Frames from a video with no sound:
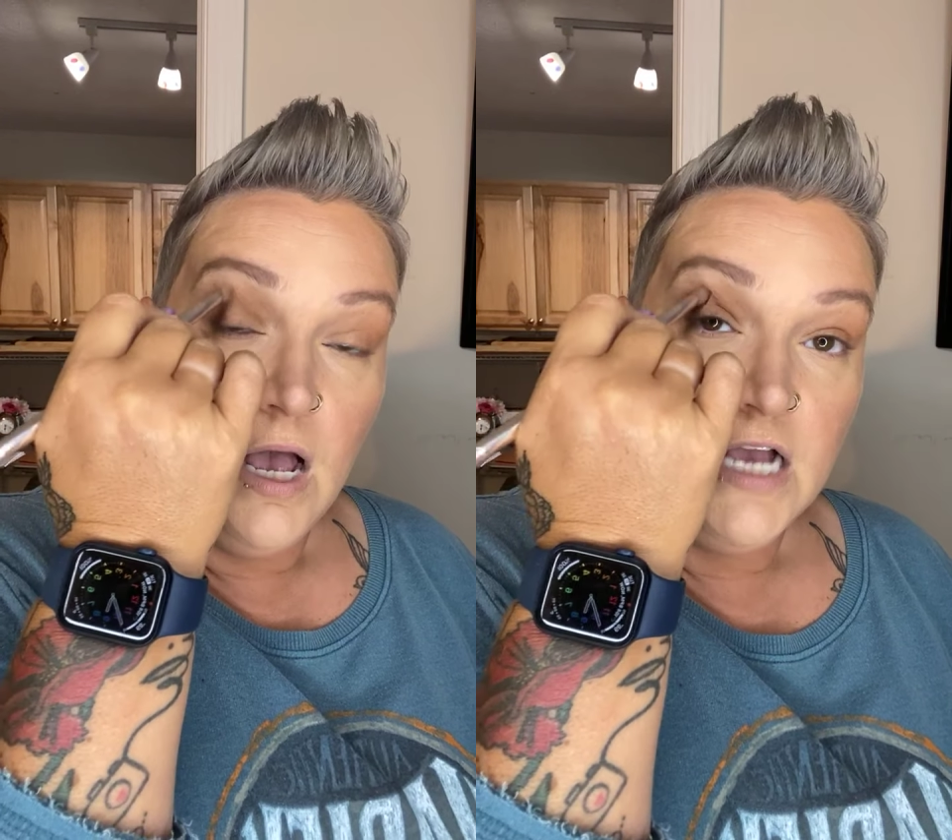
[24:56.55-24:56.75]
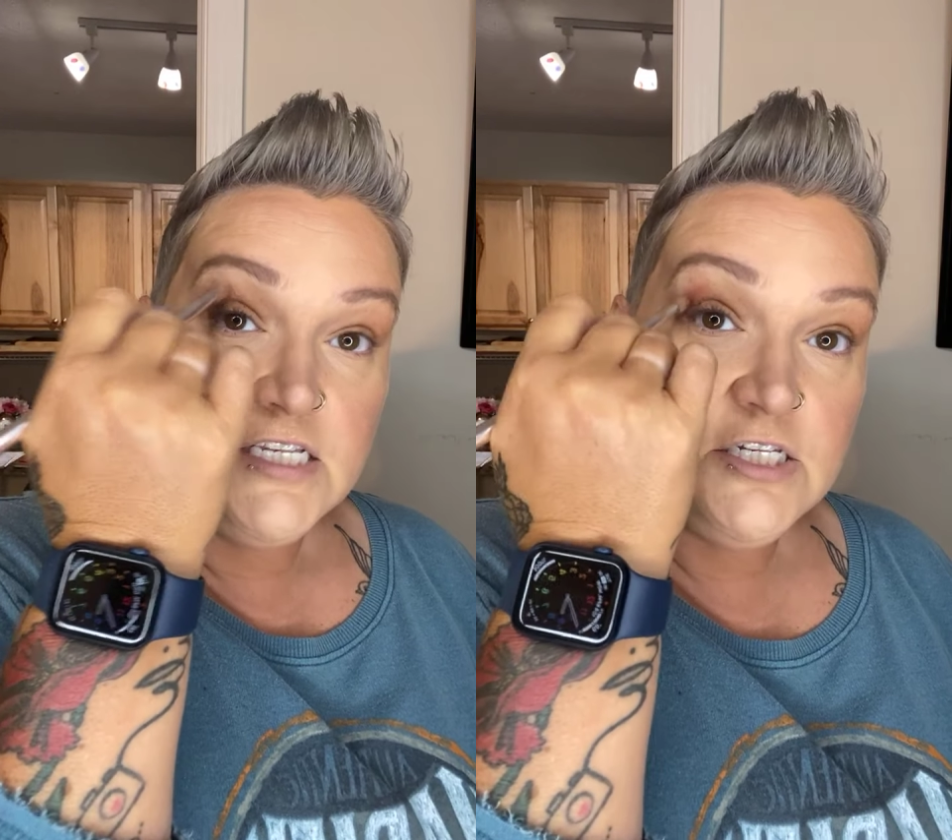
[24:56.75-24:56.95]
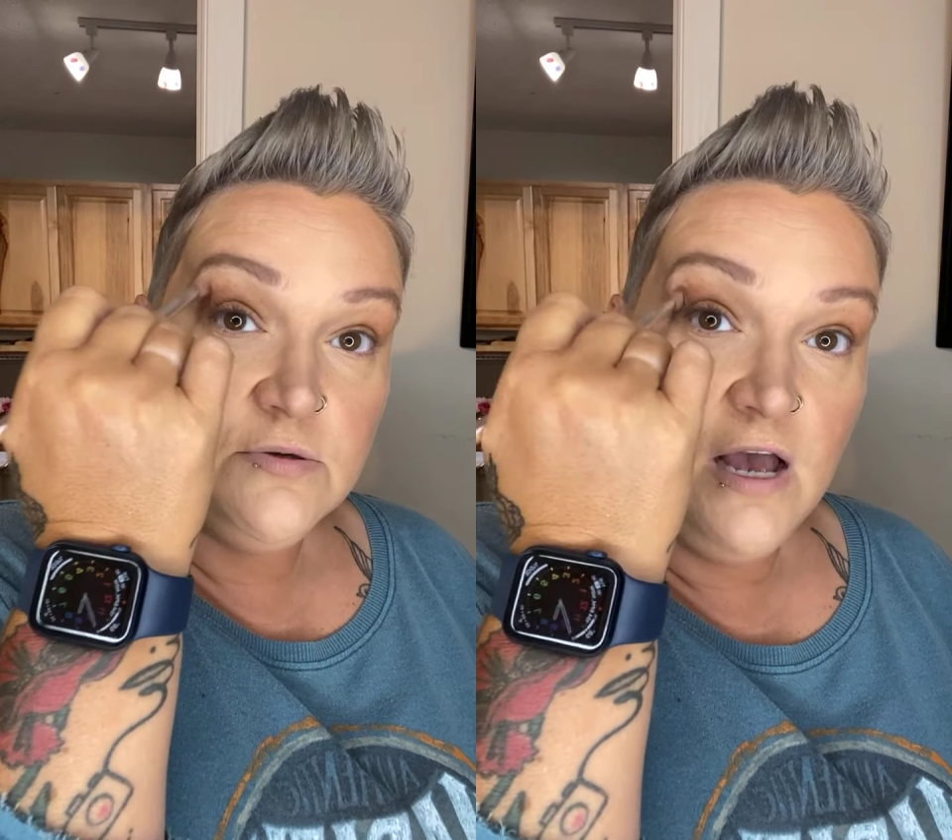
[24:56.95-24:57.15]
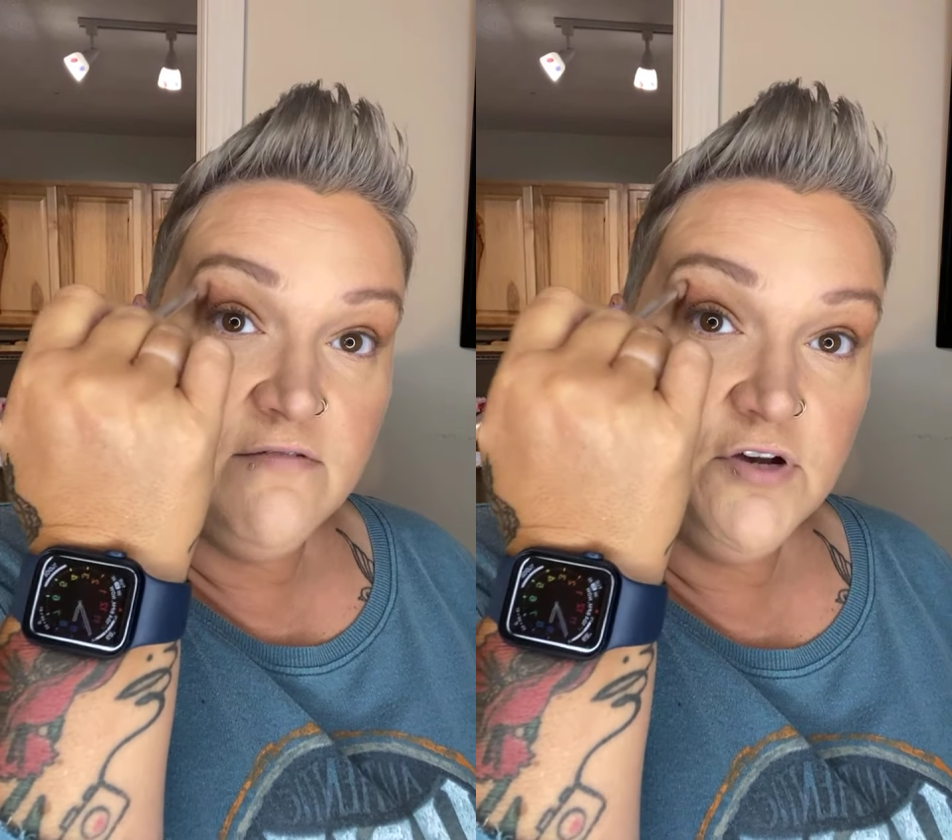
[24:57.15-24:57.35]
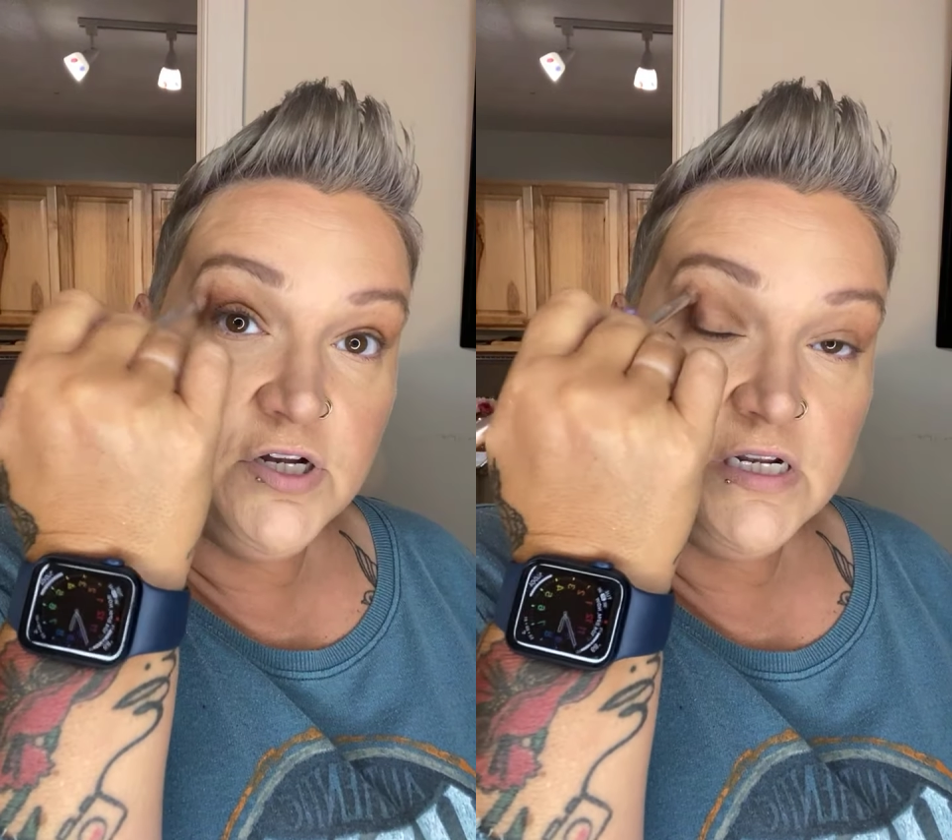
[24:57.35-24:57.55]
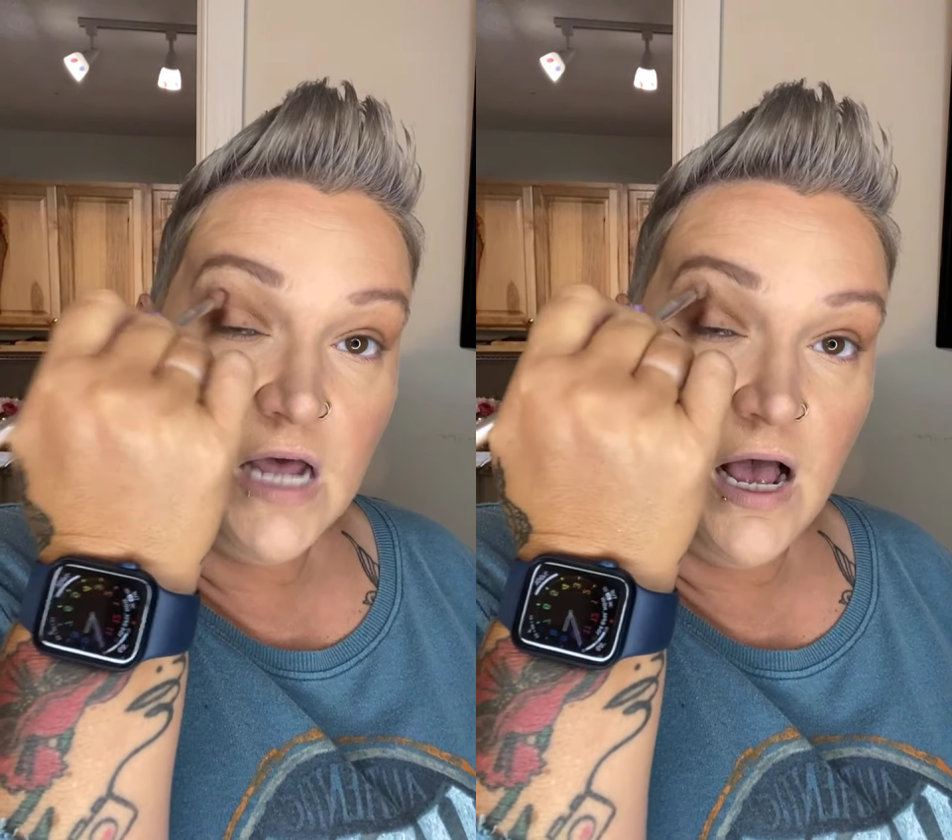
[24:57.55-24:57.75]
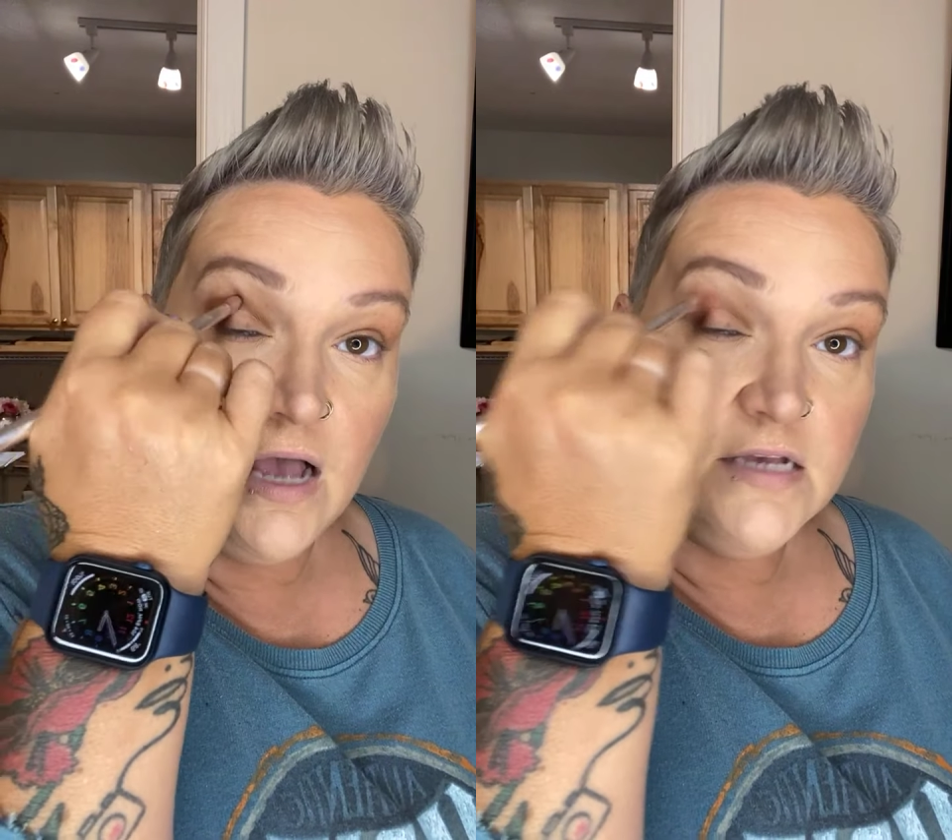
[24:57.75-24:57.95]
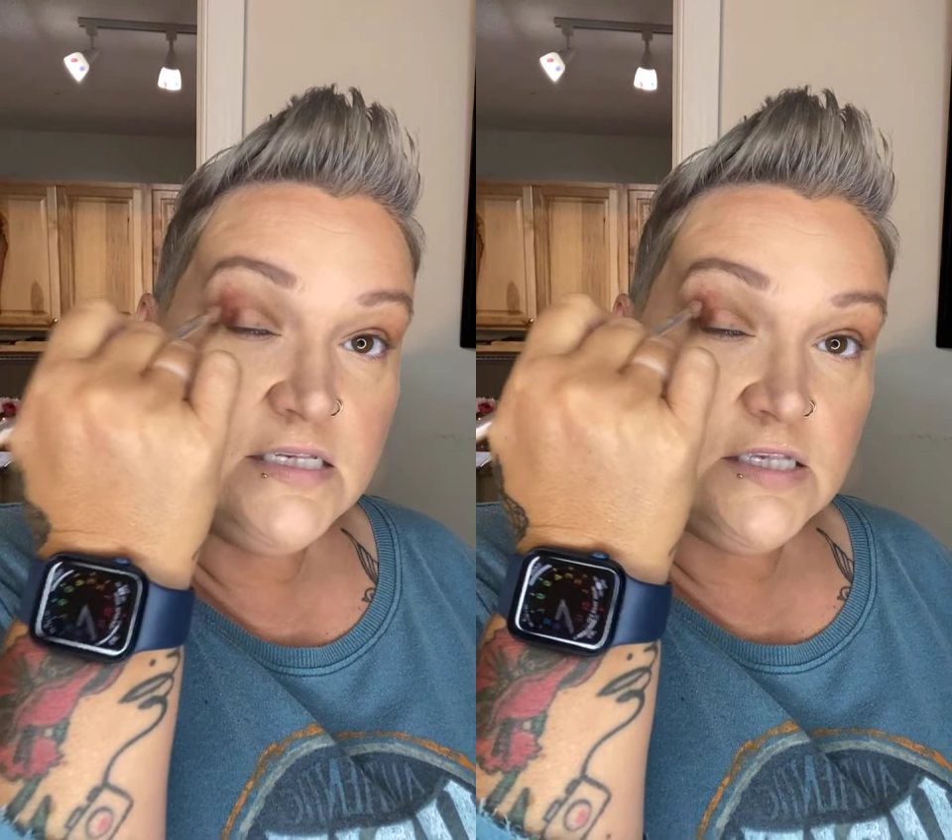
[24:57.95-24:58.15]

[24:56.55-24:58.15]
I do have hooded eyes,